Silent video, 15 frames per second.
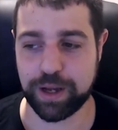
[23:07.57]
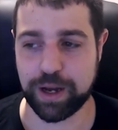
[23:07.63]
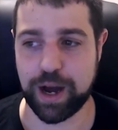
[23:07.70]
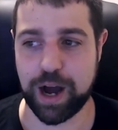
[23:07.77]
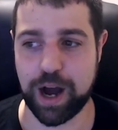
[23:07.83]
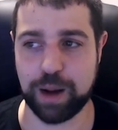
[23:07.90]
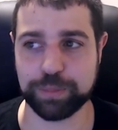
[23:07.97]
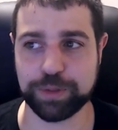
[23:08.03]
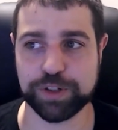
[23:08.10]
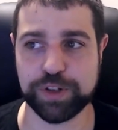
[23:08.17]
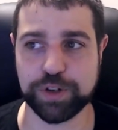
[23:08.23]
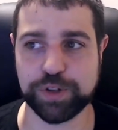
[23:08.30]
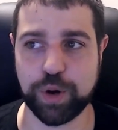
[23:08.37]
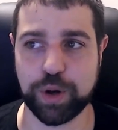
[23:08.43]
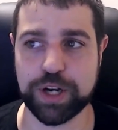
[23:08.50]
There's
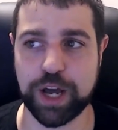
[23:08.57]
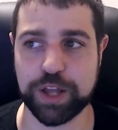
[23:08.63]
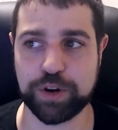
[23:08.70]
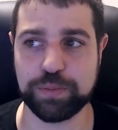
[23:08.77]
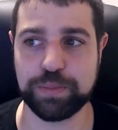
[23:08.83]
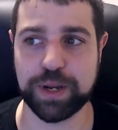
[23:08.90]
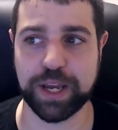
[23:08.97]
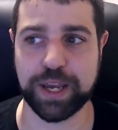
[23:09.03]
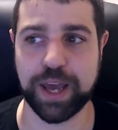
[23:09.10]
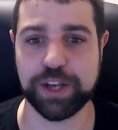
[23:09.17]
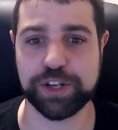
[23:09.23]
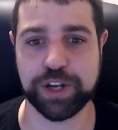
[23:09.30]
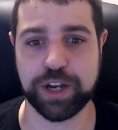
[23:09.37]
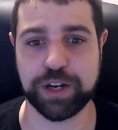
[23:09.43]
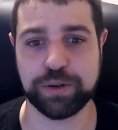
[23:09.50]
also another
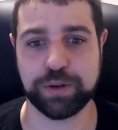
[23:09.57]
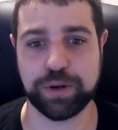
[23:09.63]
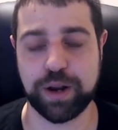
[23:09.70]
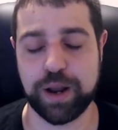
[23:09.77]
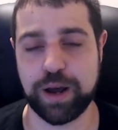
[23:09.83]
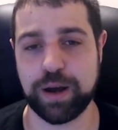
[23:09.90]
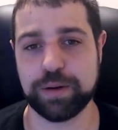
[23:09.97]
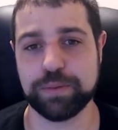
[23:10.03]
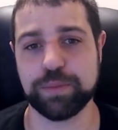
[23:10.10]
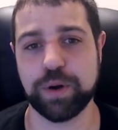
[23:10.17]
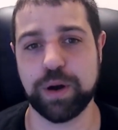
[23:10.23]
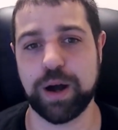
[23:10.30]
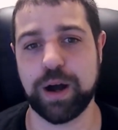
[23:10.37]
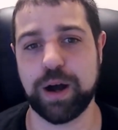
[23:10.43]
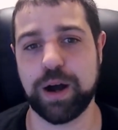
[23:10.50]
mitigation
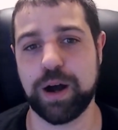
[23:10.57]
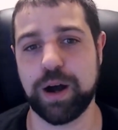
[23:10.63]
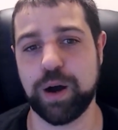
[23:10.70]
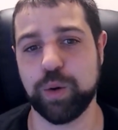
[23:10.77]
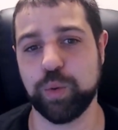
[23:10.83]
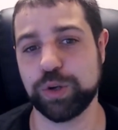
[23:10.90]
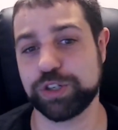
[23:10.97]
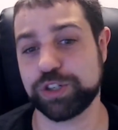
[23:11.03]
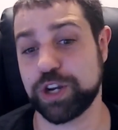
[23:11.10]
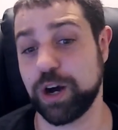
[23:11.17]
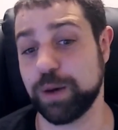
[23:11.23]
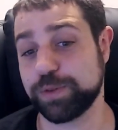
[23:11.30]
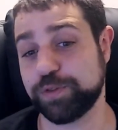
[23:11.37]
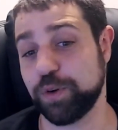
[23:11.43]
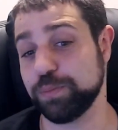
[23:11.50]
which
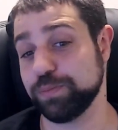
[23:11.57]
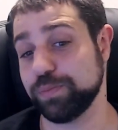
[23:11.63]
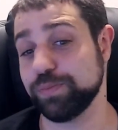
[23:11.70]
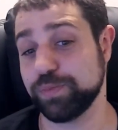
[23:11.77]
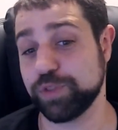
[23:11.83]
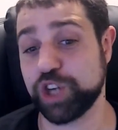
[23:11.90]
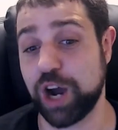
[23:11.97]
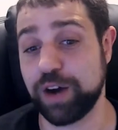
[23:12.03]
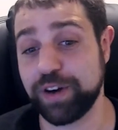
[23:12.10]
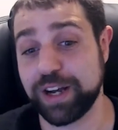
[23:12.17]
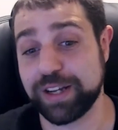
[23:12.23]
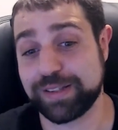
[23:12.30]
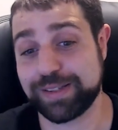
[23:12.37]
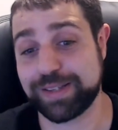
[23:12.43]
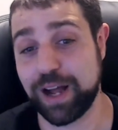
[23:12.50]
comes from
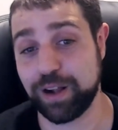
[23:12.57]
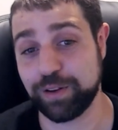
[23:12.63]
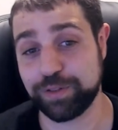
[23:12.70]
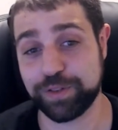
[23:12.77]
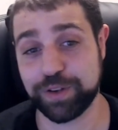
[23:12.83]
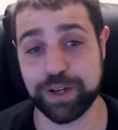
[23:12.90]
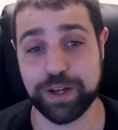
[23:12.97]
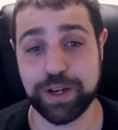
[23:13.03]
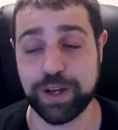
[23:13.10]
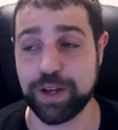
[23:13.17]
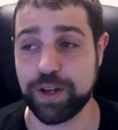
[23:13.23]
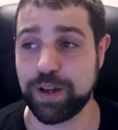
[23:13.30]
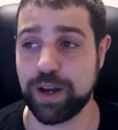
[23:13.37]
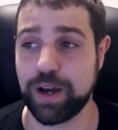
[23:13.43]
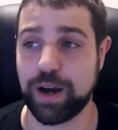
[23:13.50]
Java itself.
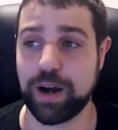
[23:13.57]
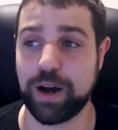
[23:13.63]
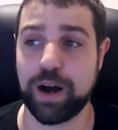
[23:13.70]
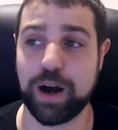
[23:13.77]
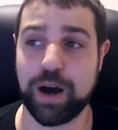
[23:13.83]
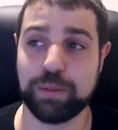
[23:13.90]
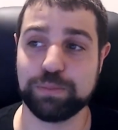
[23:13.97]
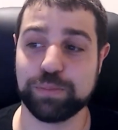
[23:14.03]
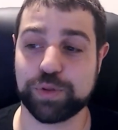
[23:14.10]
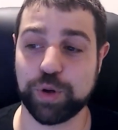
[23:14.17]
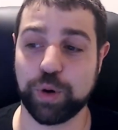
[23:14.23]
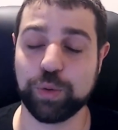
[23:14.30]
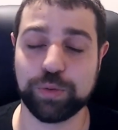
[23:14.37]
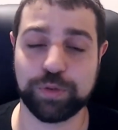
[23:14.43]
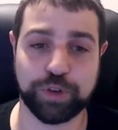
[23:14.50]

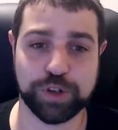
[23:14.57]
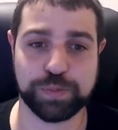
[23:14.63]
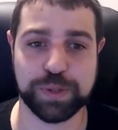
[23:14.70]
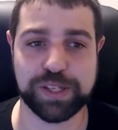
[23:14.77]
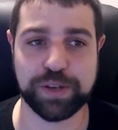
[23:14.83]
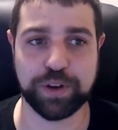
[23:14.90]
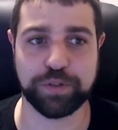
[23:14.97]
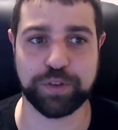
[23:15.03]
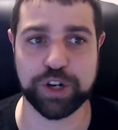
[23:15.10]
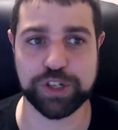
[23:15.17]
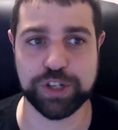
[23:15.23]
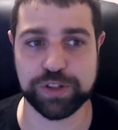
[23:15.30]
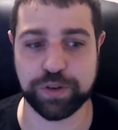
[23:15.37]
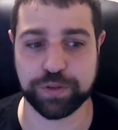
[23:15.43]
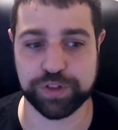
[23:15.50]
So for specific
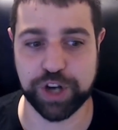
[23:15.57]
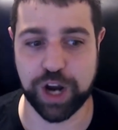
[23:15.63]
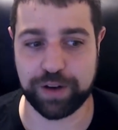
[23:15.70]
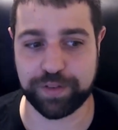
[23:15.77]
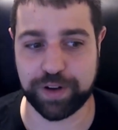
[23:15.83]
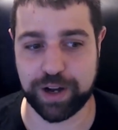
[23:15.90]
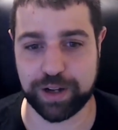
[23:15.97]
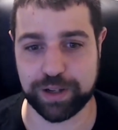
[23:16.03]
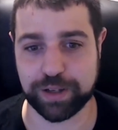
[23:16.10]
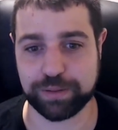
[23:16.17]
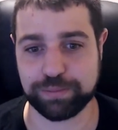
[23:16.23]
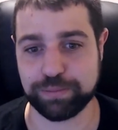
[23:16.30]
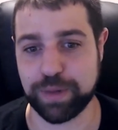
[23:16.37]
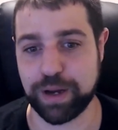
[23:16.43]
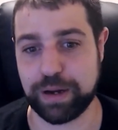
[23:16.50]
versions of Java,
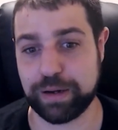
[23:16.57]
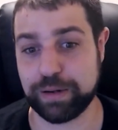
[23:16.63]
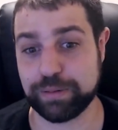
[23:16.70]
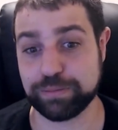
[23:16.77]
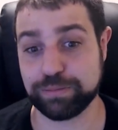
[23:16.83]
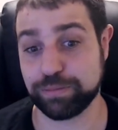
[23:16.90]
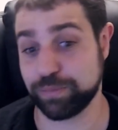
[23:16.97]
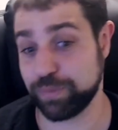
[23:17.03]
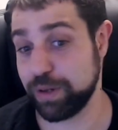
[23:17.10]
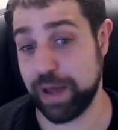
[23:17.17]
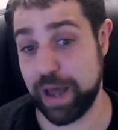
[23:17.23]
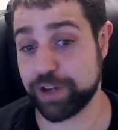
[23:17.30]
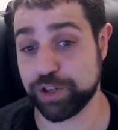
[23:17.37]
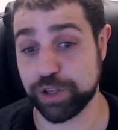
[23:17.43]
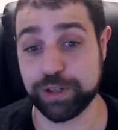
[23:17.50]
like
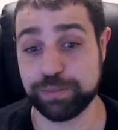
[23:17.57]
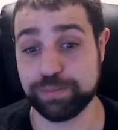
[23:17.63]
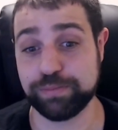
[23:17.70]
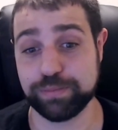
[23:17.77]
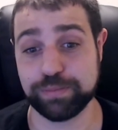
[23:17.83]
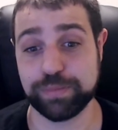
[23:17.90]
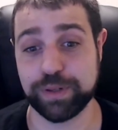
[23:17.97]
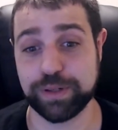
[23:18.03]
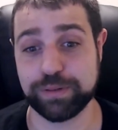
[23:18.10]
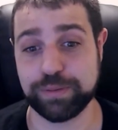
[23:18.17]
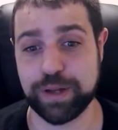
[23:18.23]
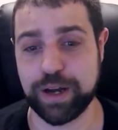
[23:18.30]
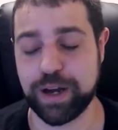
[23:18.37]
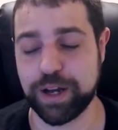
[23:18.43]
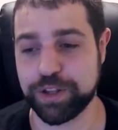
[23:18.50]
actually
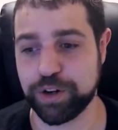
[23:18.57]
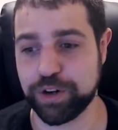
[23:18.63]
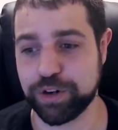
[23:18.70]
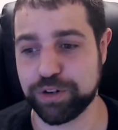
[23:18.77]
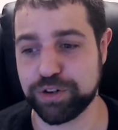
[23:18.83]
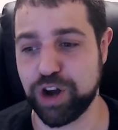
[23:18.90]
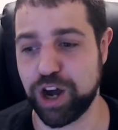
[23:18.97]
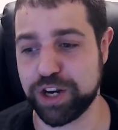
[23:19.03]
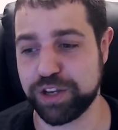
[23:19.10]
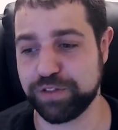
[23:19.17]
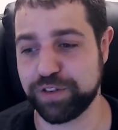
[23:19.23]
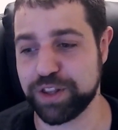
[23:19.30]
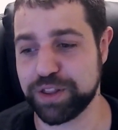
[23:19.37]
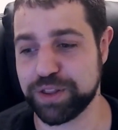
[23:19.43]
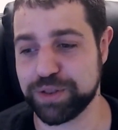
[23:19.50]
they're not
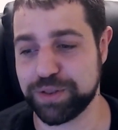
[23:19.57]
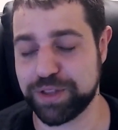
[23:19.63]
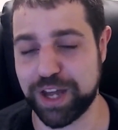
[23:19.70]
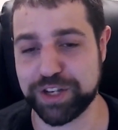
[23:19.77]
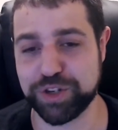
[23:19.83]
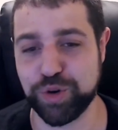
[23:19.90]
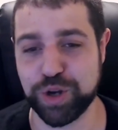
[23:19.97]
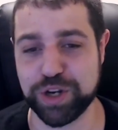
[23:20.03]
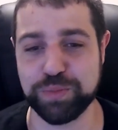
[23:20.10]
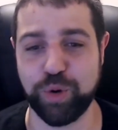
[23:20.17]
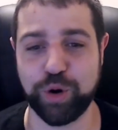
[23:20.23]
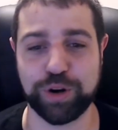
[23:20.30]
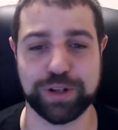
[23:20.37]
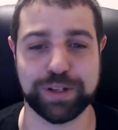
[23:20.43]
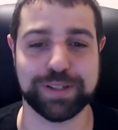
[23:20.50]
even that new
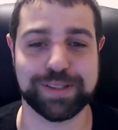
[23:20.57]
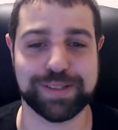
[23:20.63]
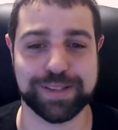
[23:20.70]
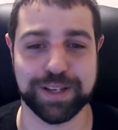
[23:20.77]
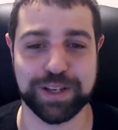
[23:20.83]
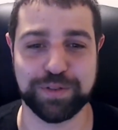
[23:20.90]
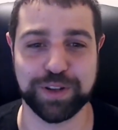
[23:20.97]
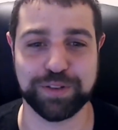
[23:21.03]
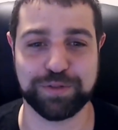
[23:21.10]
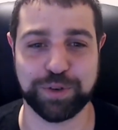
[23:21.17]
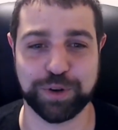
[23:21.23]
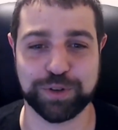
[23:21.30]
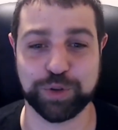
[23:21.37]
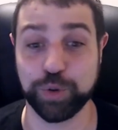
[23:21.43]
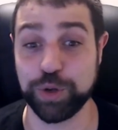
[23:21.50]
anymore. Like it's even
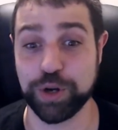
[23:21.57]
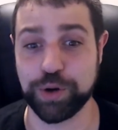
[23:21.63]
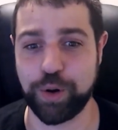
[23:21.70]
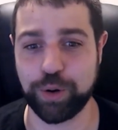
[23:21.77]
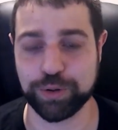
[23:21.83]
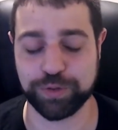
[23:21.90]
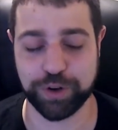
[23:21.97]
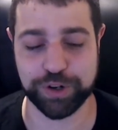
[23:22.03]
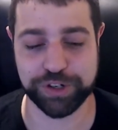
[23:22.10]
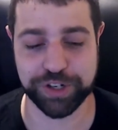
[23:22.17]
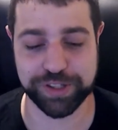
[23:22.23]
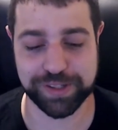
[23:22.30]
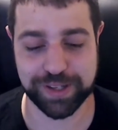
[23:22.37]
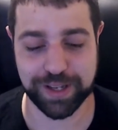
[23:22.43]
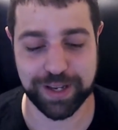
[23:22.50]
for 2-year-old versions.